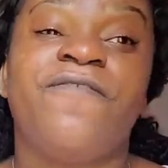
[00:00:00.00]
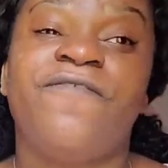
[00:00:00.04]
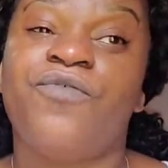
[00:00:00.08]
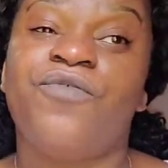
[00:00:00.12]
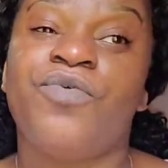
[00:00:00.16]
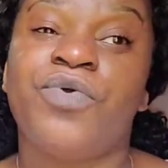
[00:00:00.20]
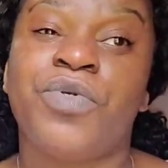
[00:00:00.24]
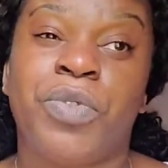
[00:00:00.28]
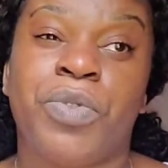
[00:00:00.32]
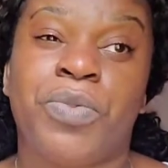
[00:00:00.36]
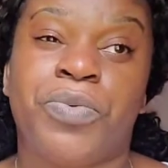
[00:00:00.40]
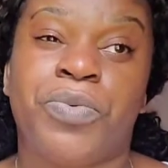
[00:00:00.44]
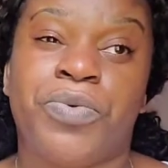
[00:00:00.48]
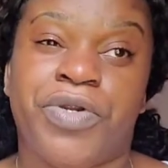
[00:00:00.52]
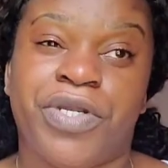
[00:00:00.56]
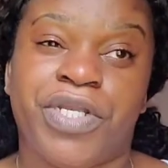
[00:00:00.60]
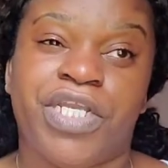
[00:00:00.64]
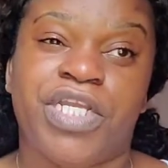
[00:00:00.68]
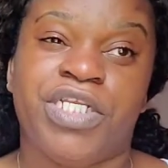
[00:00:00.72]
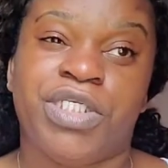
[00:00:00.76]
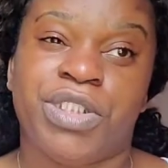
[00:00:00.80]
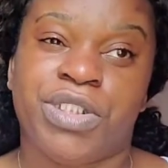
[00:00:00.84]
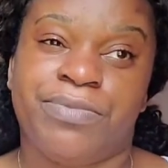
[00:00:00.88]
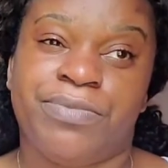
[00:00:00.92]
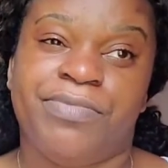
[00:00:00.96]
They know
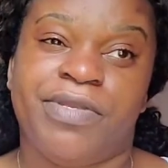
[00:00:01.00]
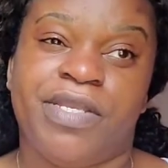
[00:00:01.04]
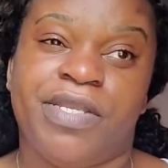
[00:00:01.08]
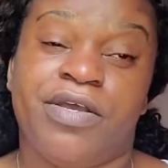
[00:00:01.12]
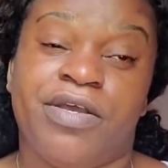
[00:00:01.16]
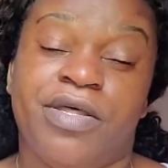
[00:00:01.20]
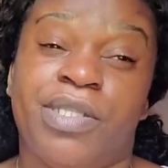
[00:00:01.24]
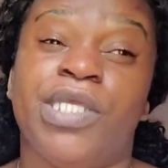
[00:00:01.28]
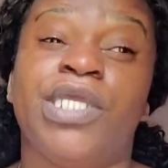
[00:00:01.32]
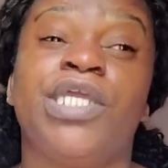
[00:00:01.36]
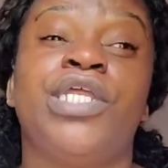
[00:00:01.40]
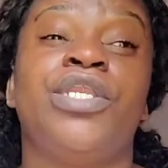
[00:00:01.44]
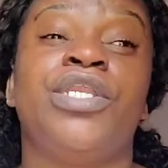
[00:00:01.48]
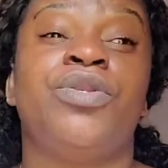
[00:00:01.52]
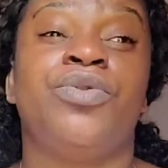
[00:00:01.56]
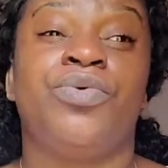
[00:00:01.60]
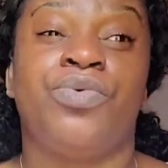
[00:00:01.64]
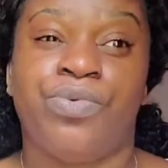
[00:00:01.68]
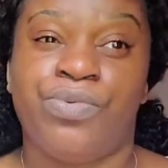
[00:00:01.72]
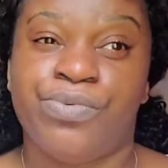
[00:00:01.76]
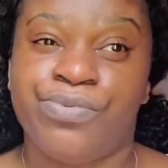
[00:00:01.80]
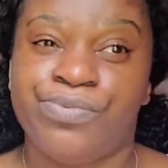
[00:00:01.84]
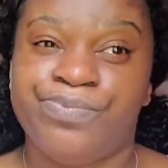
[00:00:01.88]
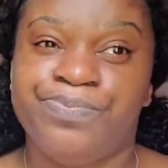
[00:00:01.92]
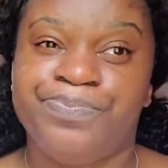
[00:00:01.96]
your phone don't work in
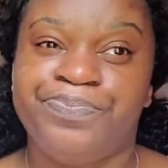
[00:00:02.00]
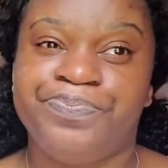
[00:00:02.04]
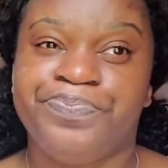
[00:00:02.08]
Jamaica.